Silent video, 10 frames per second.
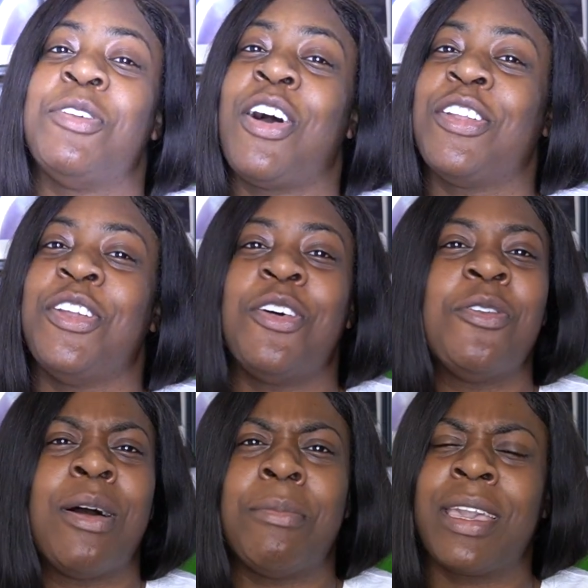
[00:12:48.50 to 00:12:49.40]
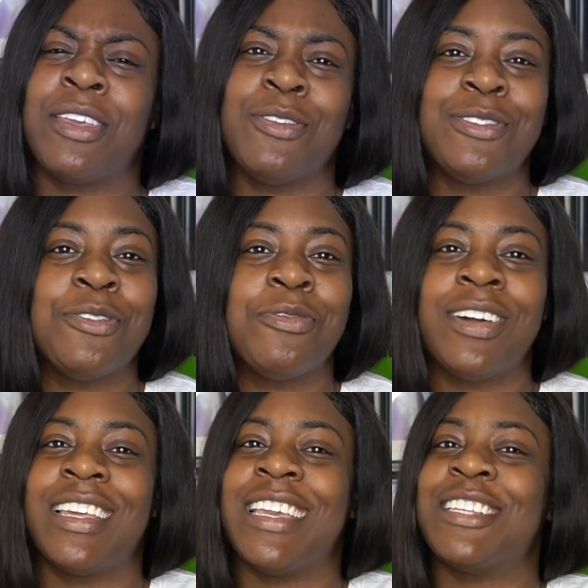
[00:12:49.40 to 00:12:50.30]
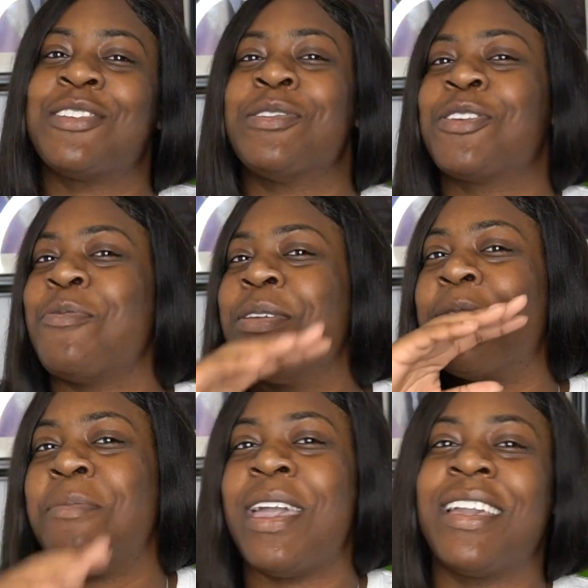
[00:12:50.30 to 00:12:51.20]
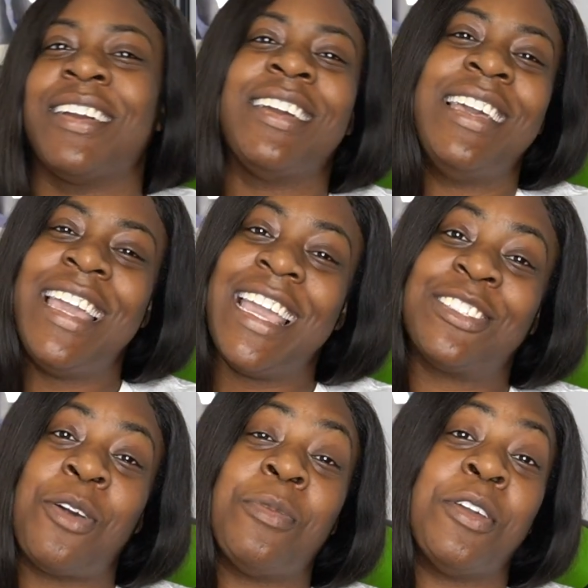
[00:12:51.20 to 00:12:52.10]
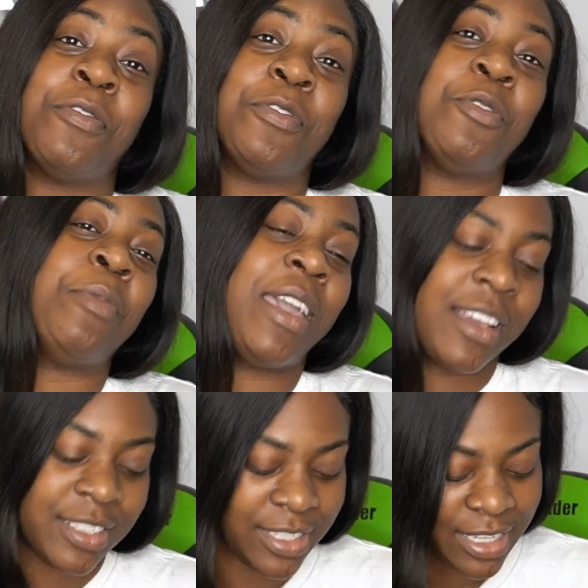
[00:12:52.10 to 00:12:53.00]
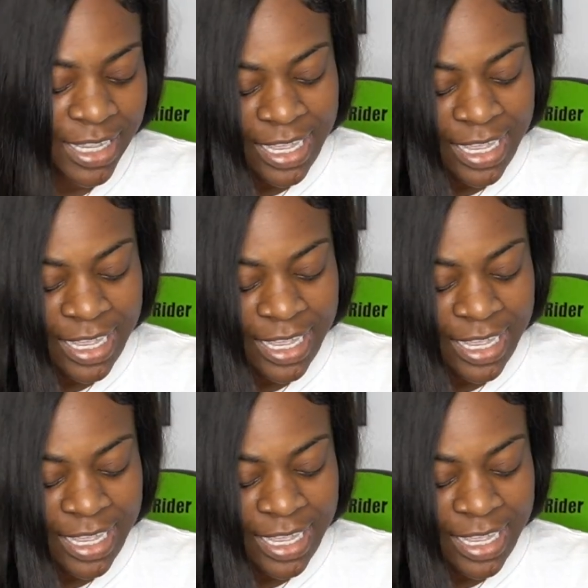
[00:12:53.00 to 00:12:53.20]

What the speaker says: y'all know I'm making YouTube fun again, so it's gonna be a banger. It's gonna be a few bangers.